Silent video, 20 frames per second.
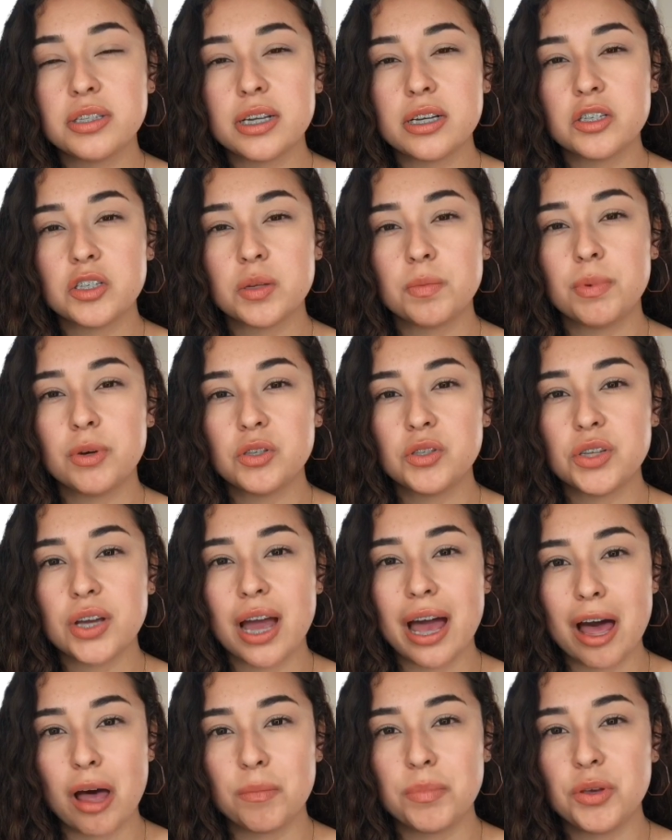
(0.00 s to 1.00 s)
are supposed to
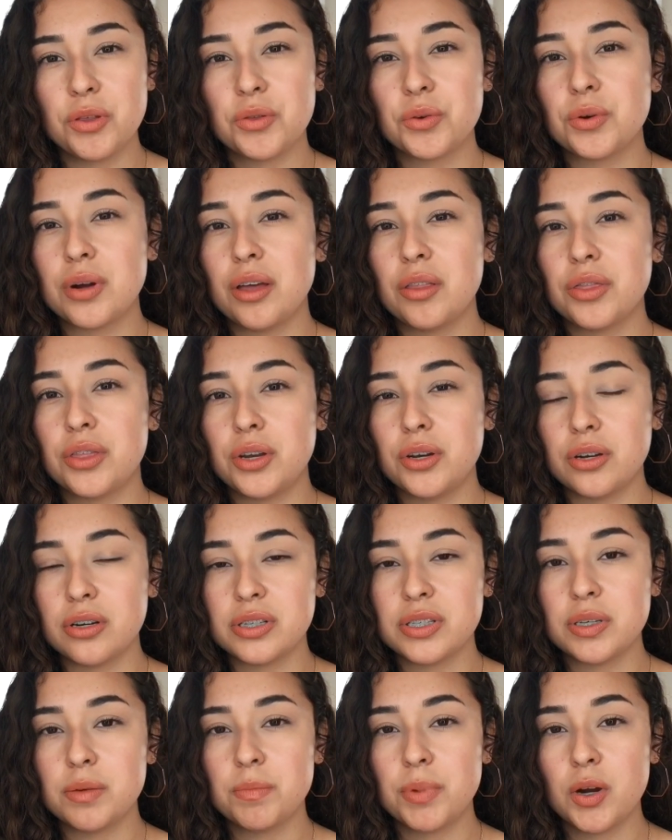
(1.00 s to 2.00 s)
help you throughout the
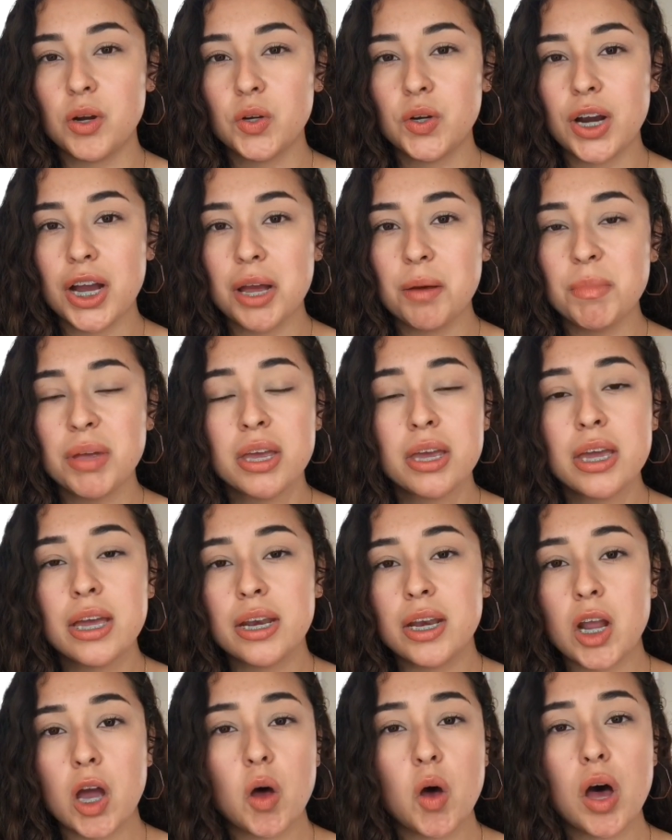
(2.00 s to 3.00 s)
nursing program.
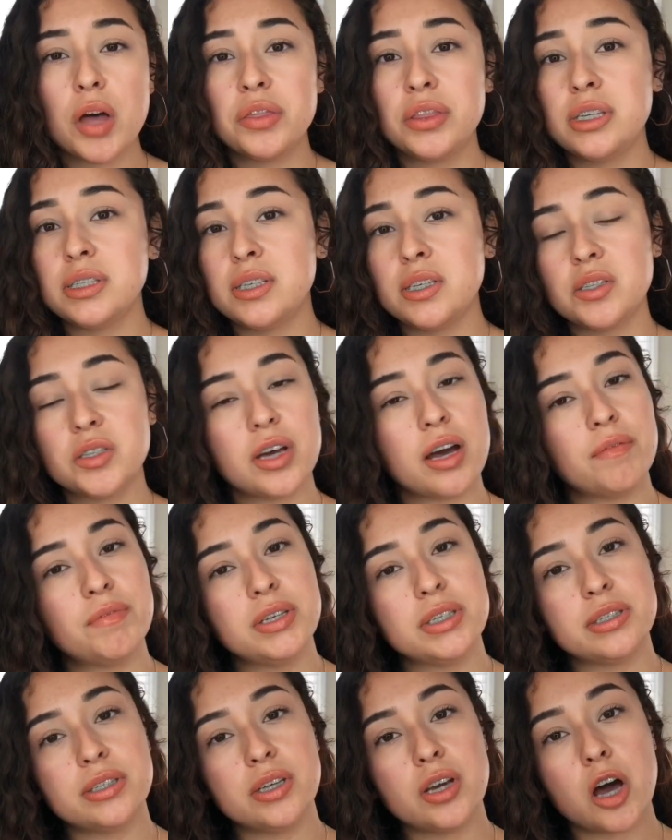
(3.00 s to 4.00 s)
Now, this is
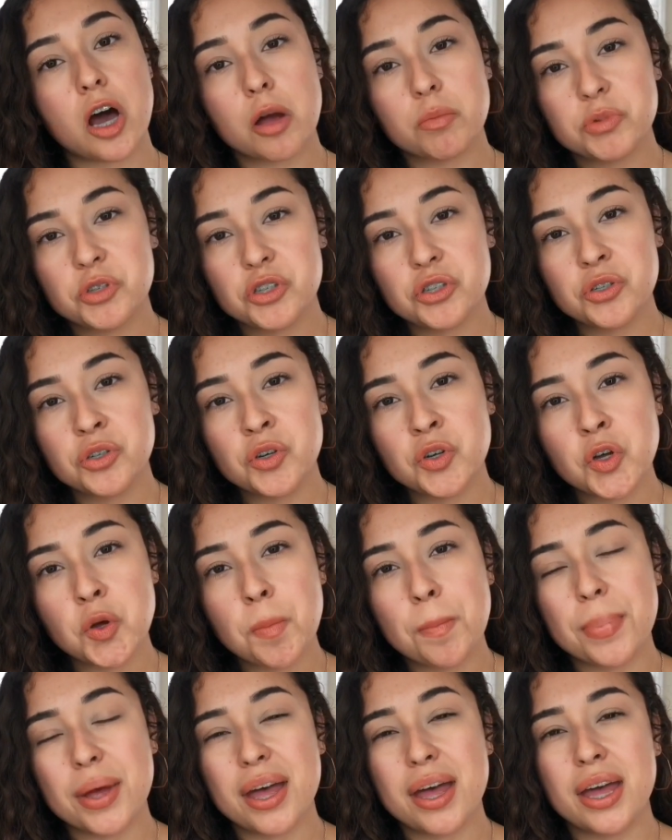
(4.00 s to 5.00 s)
obviously
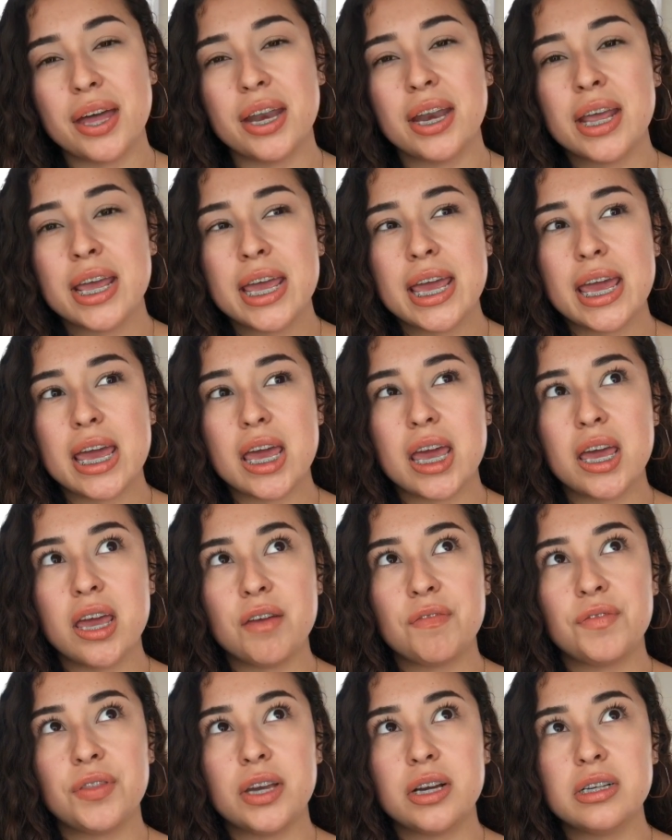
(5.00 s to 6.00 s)
optional, but
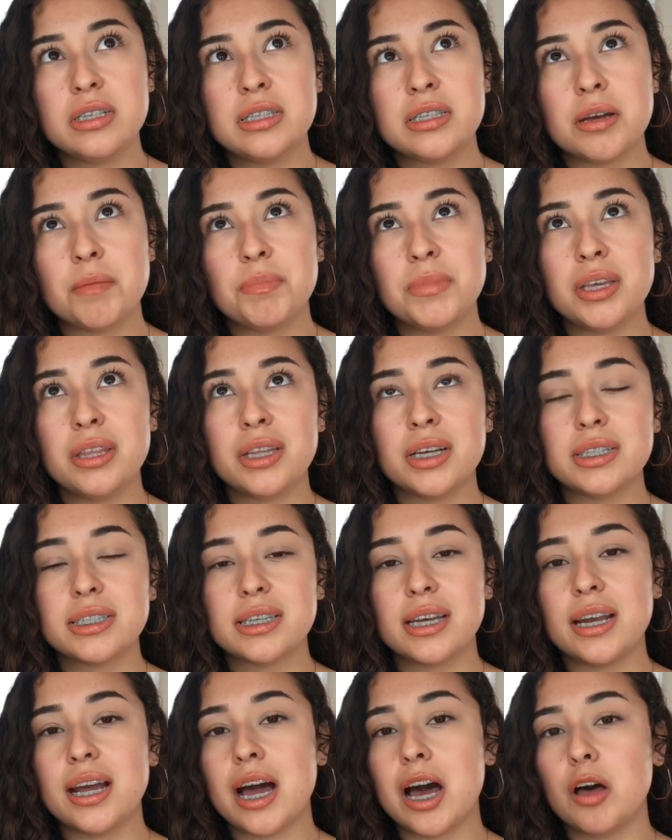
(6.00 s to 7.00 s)
if there's something that's
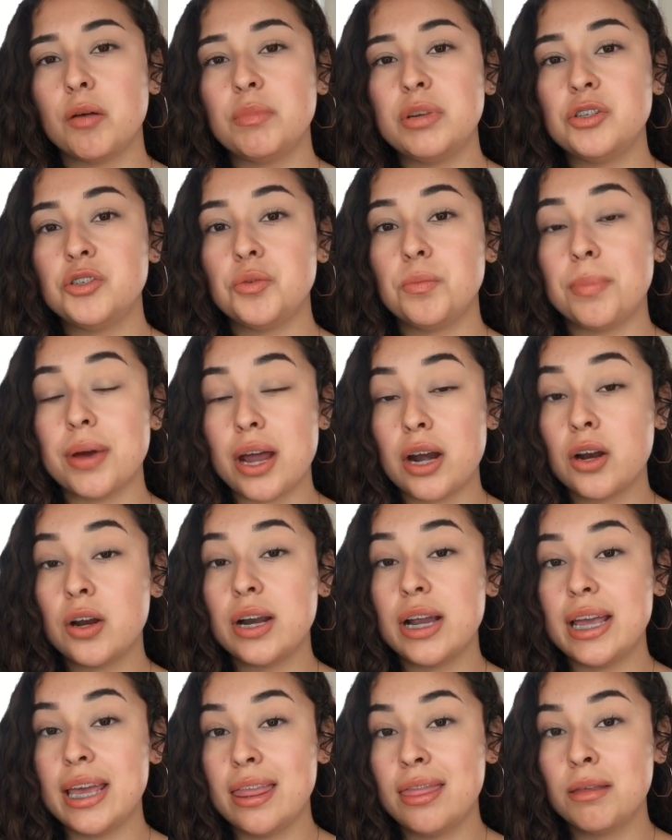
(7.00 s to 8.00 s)
going to help me do
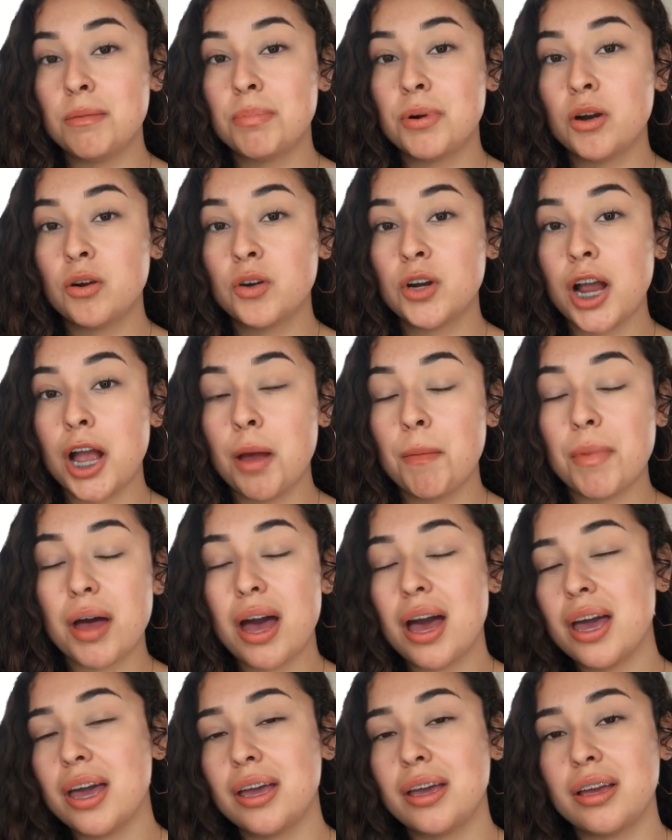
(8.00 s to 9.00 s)
better in the program,
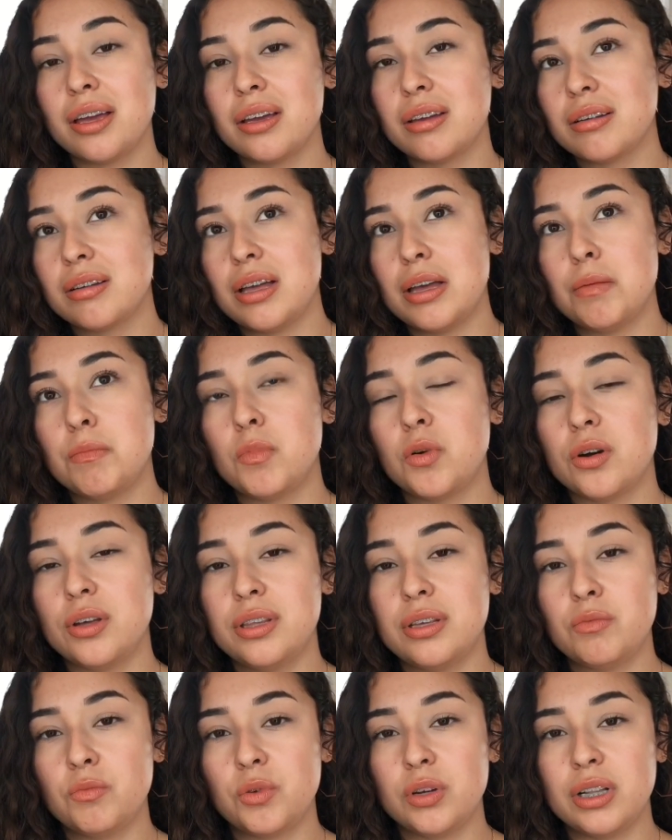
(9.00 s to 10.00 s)
I am more
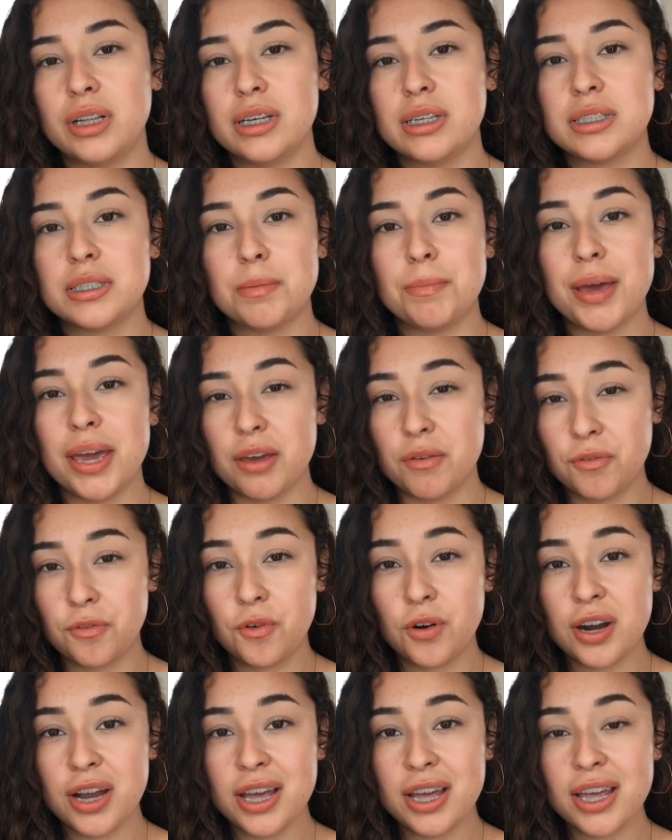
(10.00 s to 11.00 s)
than willing to pay
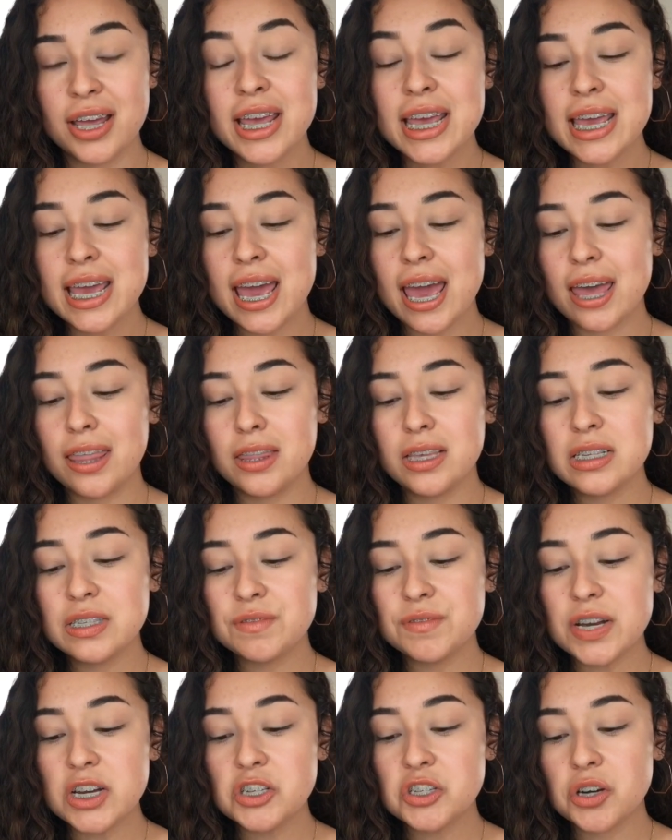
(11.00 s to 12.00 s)
for it. And
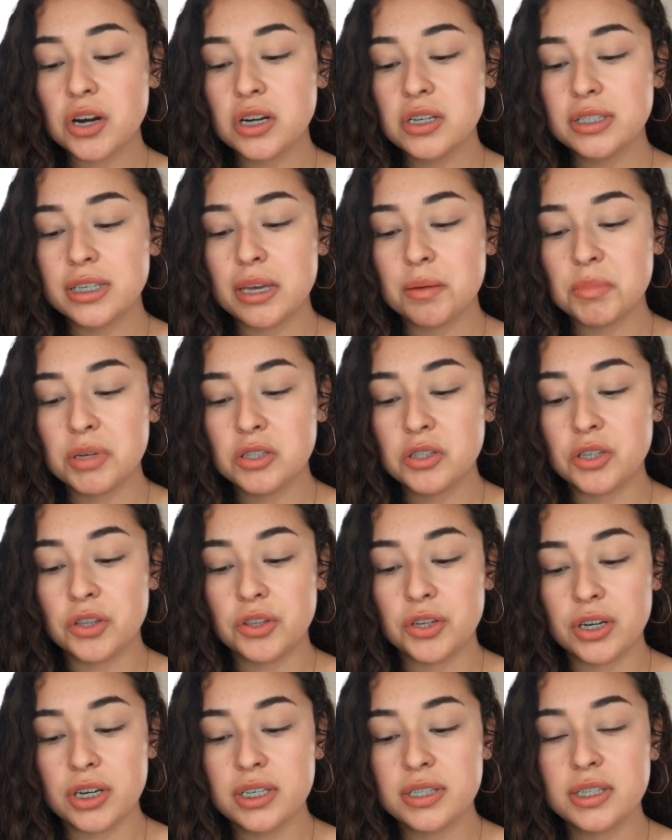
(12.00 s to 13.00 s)
these flashcards came out to
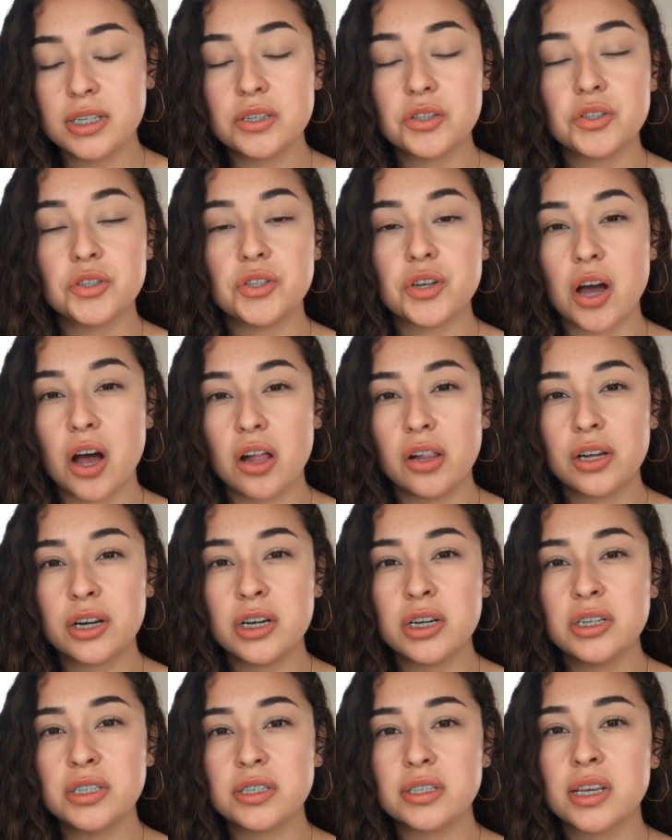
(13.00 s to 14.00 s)

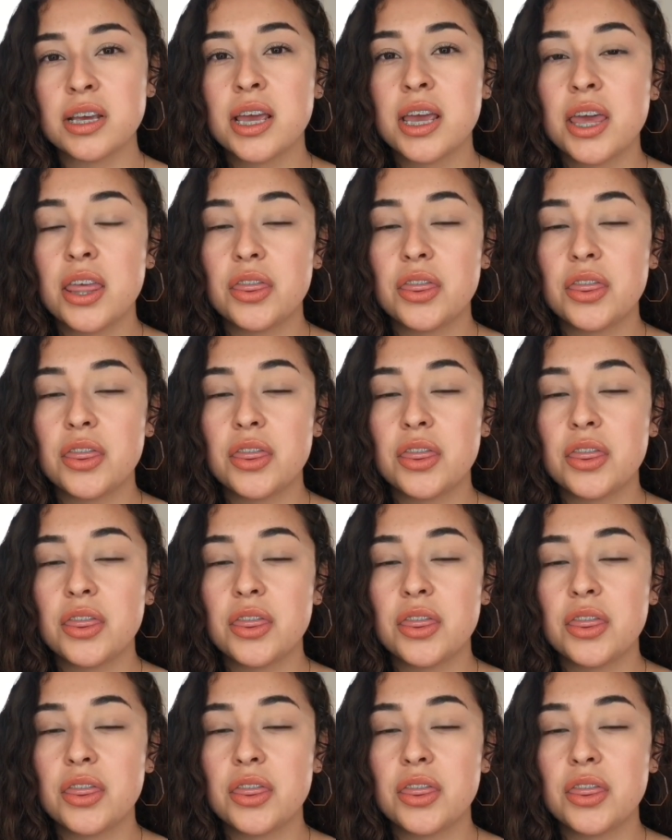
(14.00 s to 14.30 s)
$36.